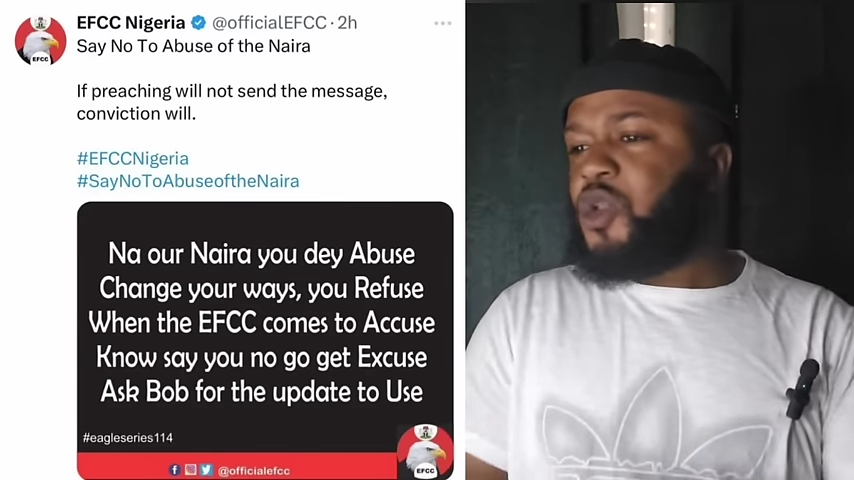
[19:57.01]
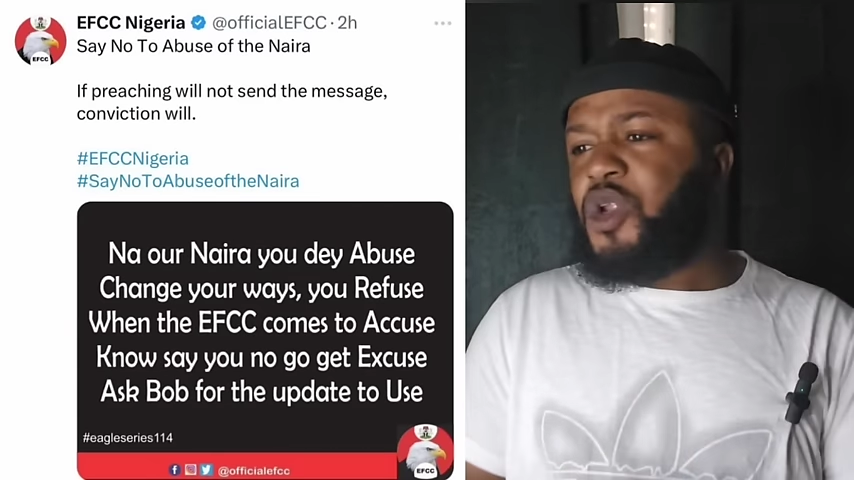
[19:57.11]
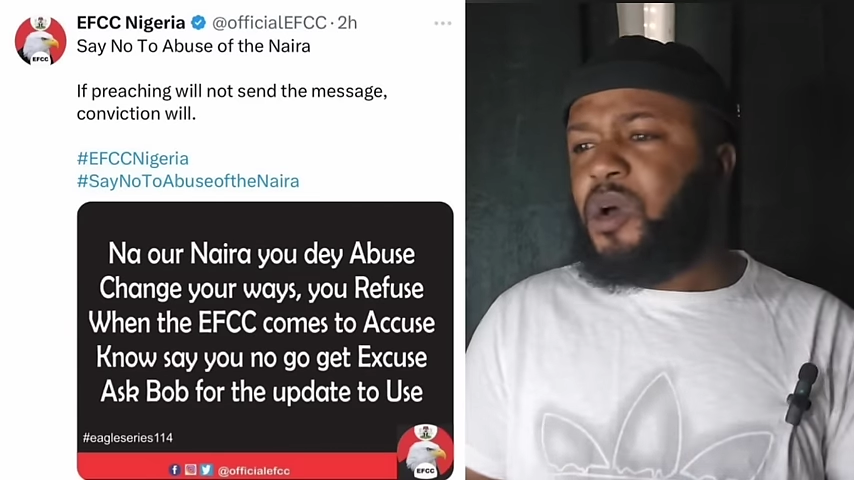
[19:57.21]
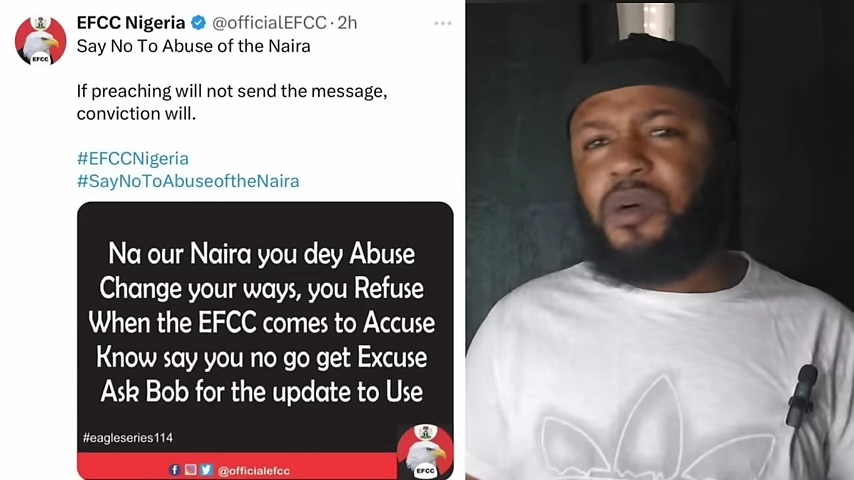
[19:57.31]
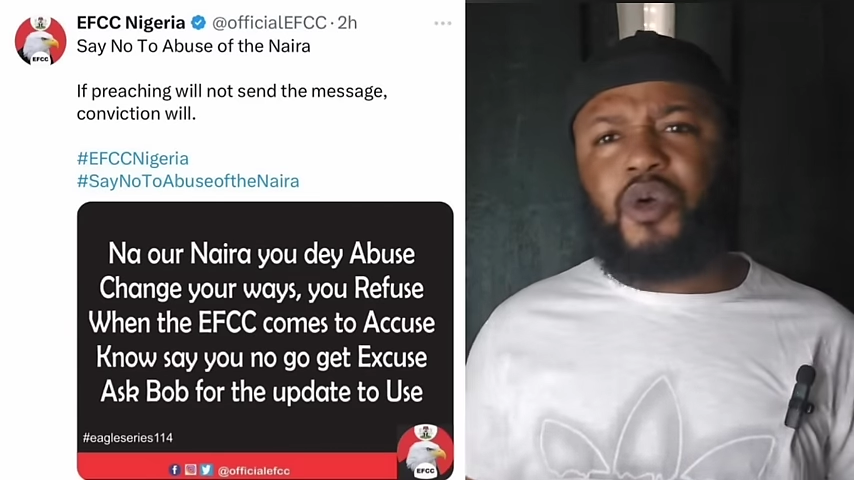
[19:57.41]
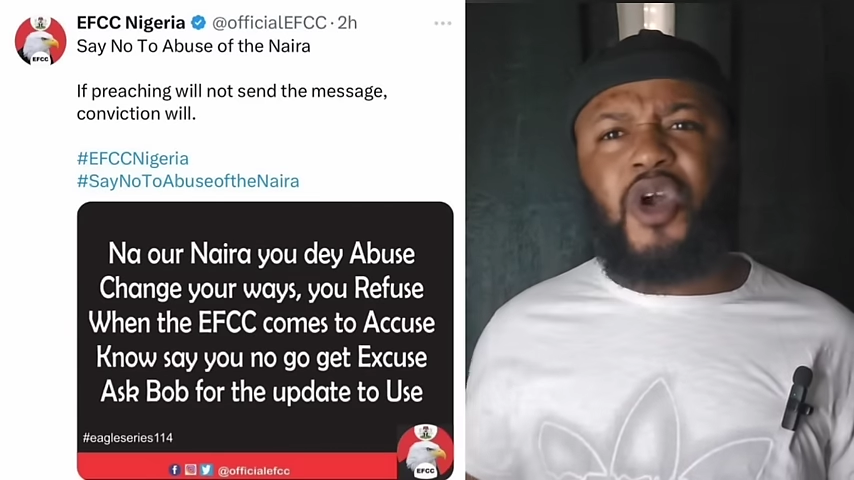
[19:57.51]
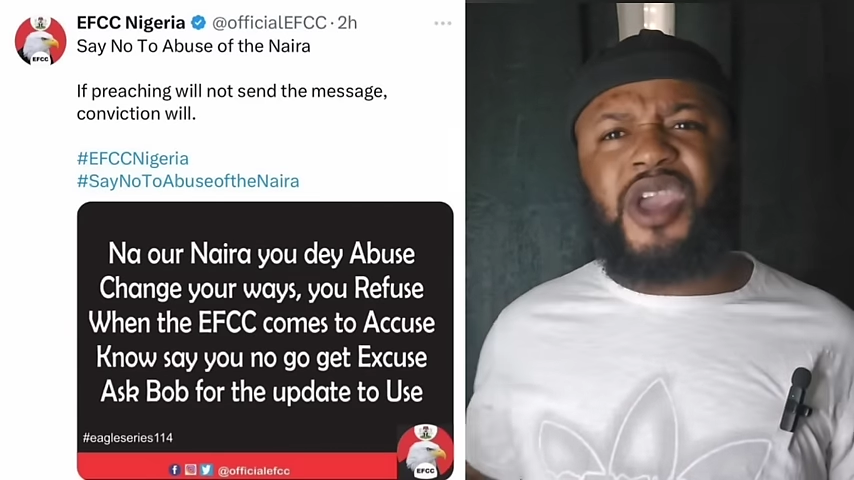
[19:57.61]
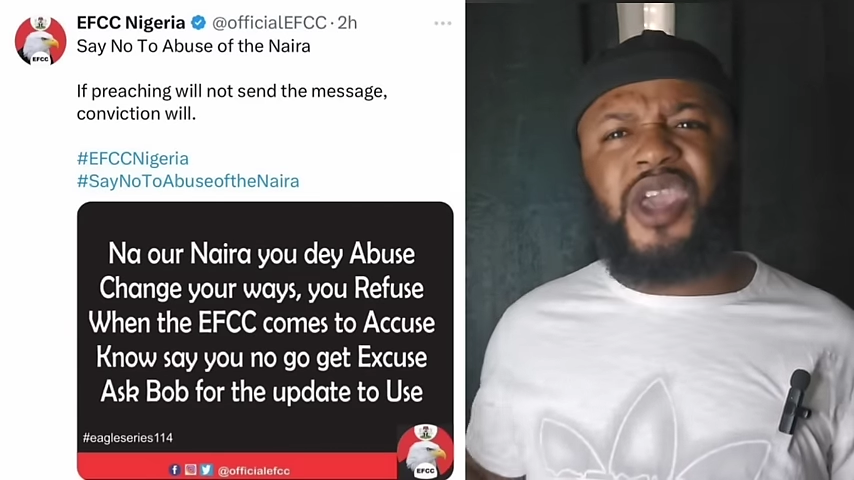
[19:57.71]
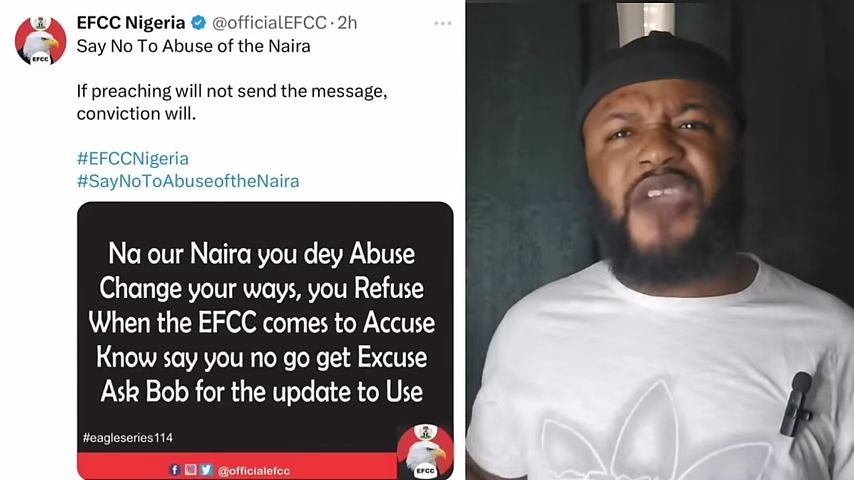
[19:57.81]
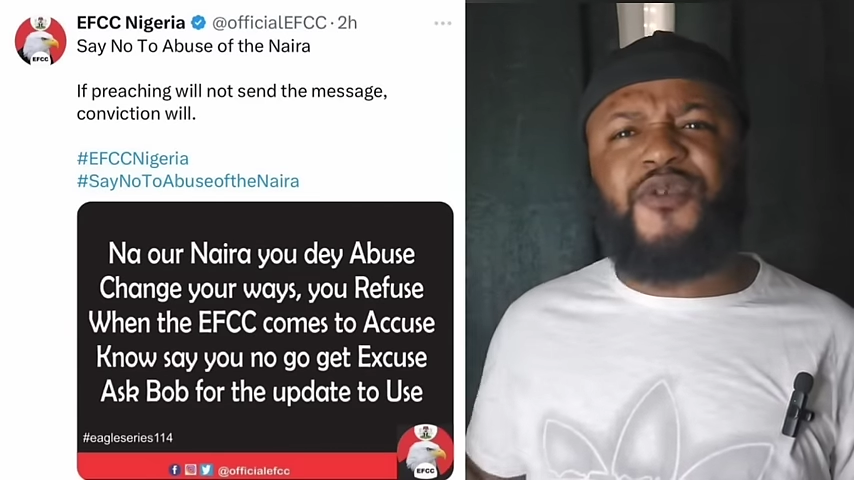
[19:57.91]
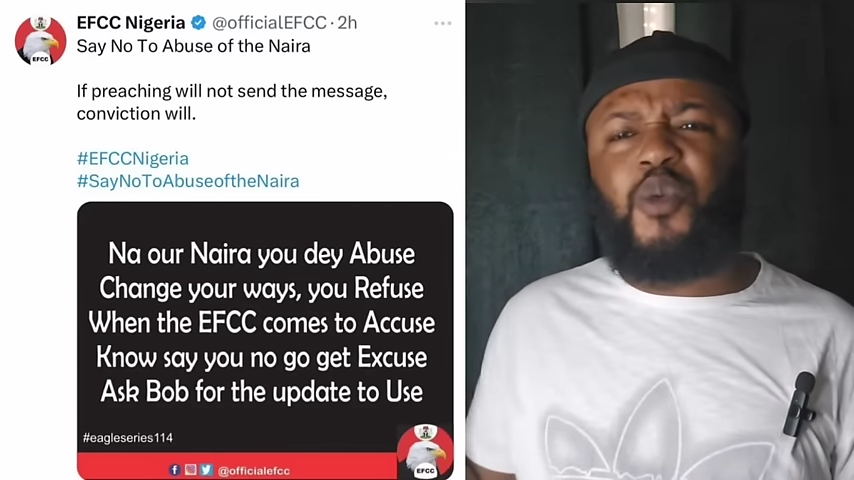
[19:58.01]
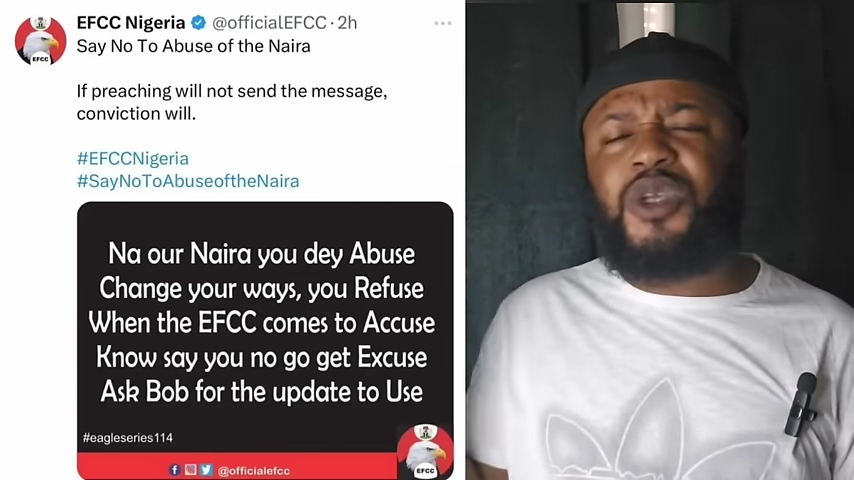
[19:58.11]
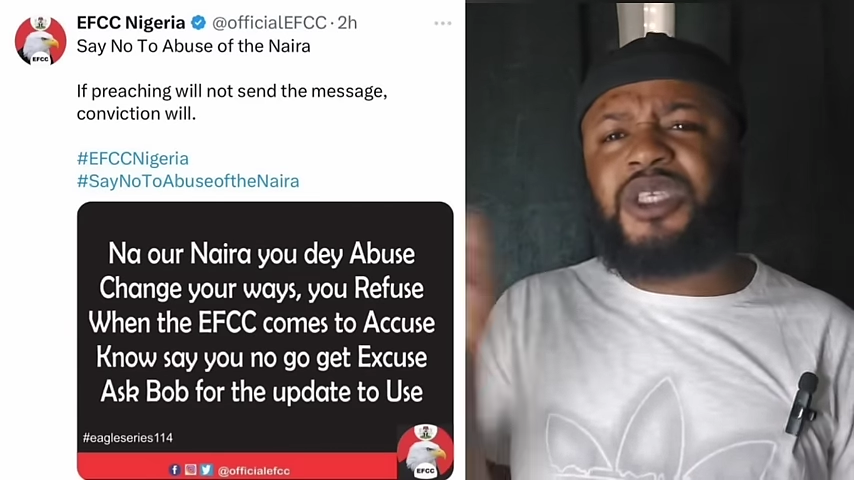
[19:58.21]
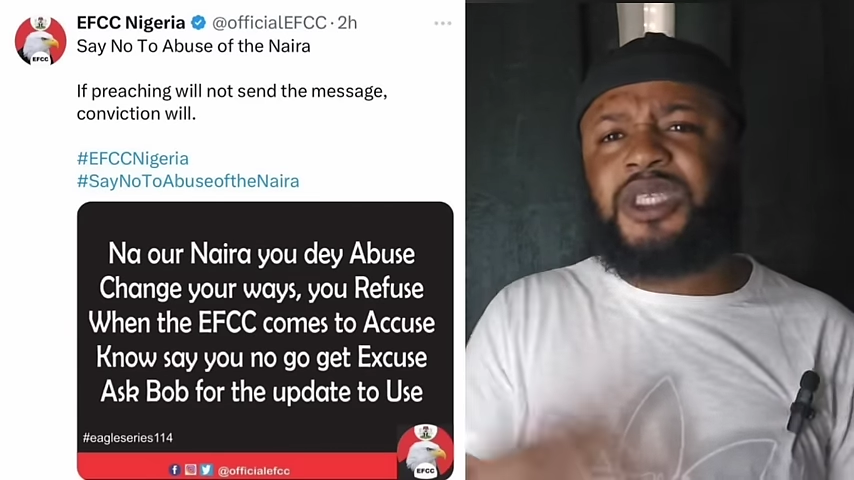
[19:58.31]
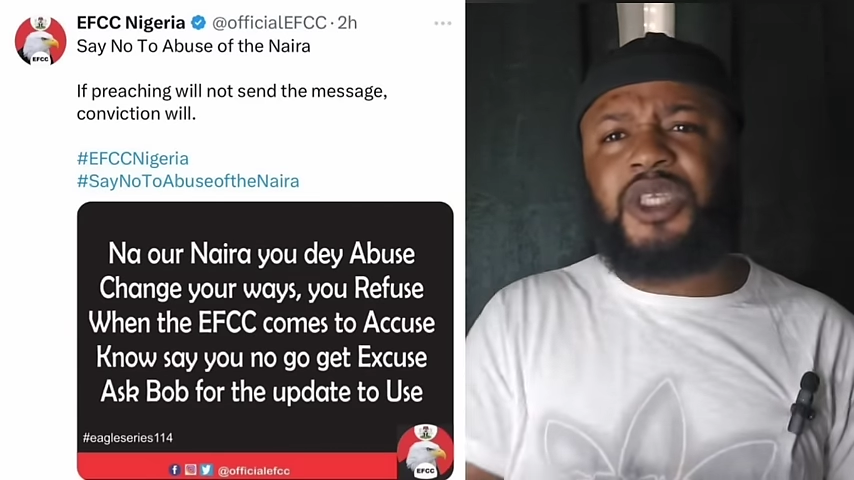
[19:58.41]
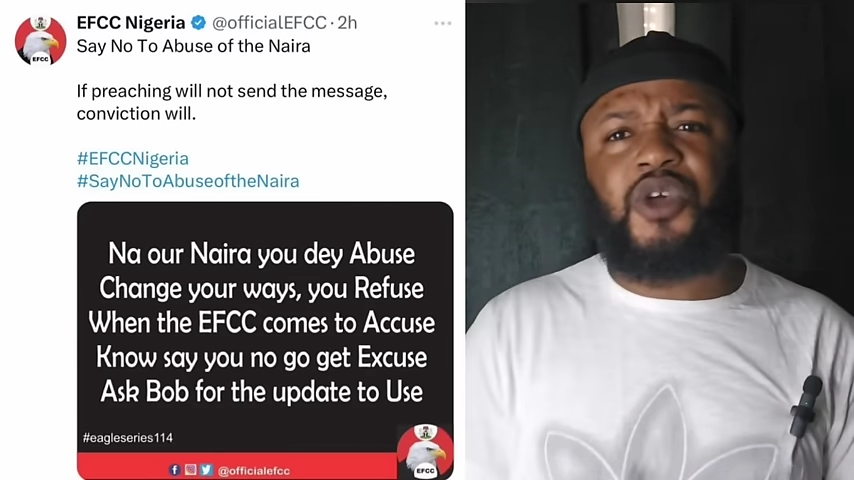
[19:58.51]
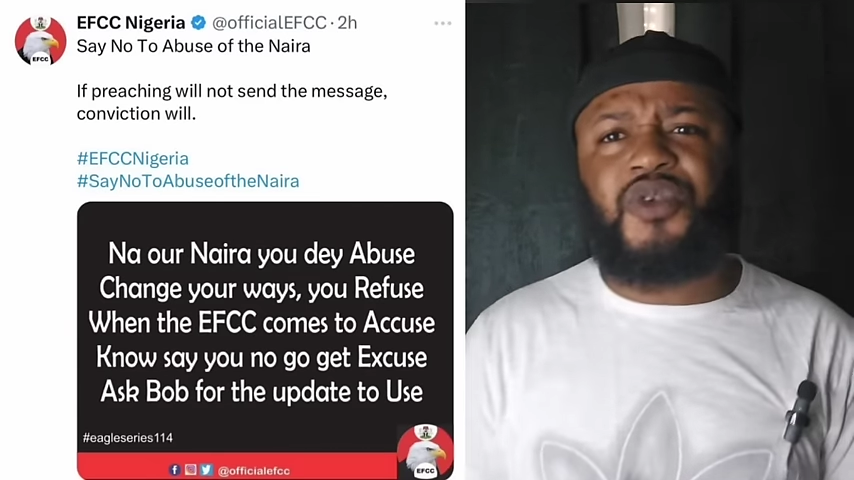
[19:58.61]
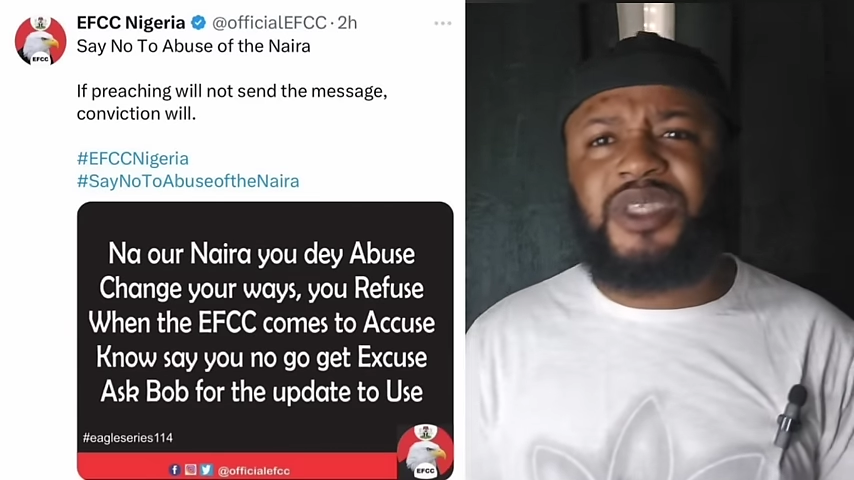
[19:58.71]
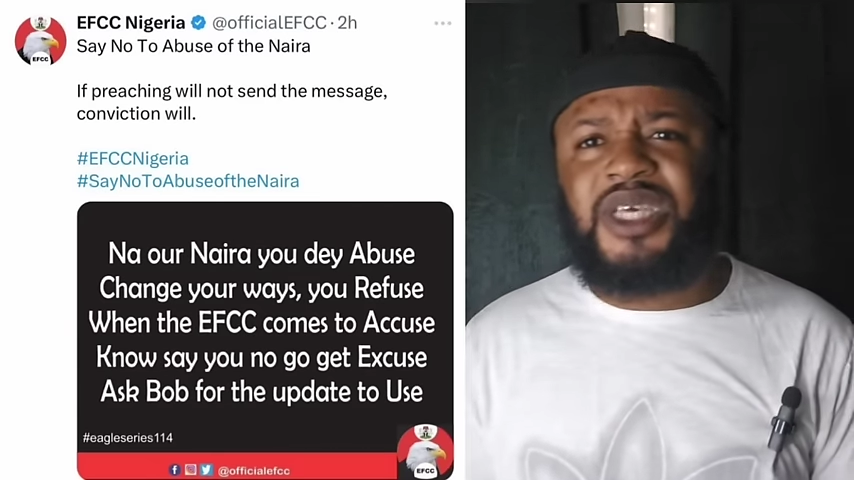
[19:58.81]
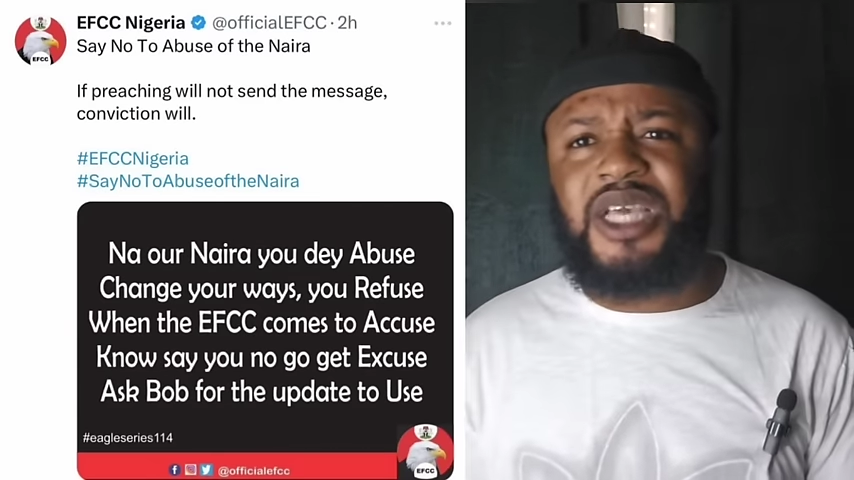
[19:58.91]
you know, going even with
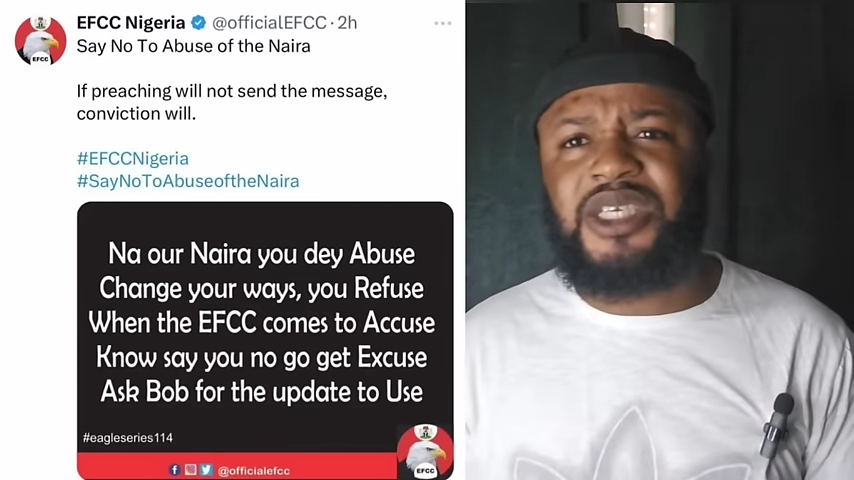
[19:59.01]
security